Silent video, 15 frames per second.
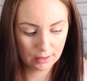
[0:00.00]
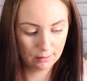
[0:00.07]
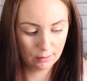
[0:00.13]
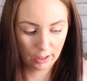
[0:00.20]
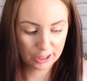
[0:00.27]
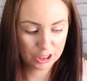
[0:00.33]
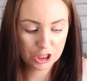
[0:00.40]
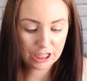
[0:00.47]

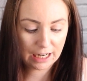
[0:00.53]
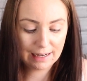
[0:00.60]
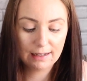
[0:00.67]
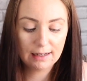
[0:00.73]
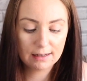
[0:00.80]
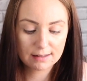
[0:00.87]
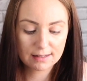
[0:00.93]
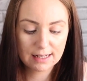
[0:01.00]
like
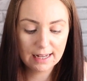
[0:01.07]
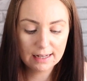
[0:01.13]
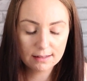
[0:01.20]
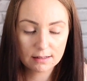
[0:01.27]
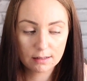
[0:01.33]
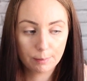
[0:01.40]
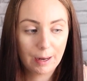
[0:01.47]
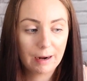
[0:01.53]
shady as
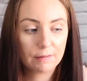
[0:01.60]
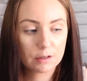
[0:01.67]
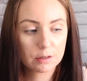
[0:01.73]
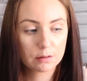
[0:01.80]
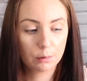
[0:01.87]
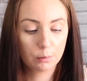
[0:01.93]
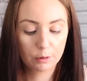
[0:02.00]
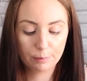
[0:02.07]
this. A
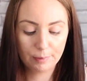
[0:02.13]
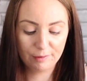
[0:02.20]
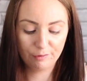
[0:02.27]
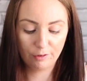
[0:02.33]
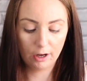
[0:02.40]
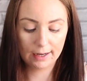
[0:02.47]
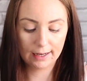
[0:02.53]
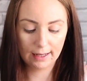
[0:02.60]
parasol would be
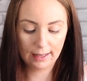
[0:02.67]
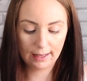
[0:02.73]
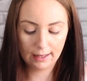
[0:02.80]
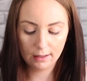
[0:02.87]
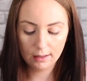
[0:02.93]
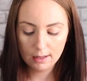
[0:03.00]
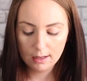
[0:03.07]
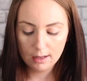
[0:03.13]
fine
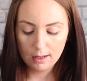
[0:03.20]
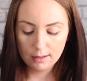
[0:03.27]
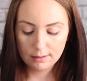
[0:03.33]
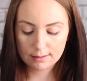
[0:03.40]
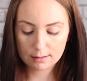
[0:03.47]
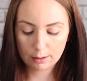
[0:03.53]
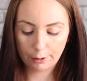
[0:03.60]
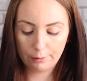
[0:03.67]
here.
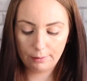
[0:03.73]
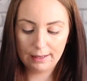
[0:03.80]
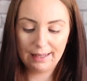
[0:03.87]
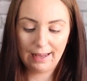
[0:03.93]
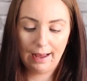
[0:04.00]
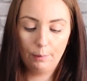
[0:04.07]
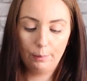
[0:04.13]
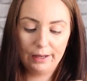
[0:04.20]
So
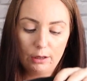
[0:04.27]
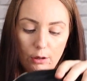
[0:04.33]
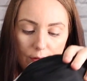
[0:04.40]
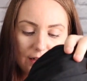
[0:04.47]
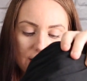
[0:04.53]
yeah, we got